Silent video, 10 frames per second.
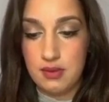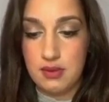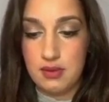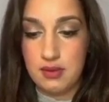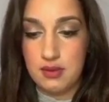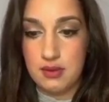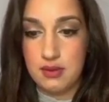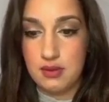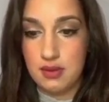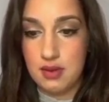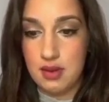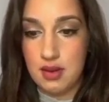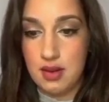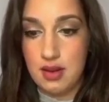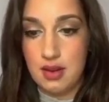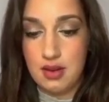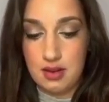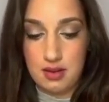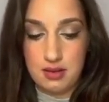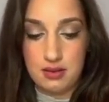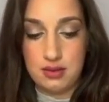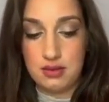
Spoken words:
No one is speaking in this clip.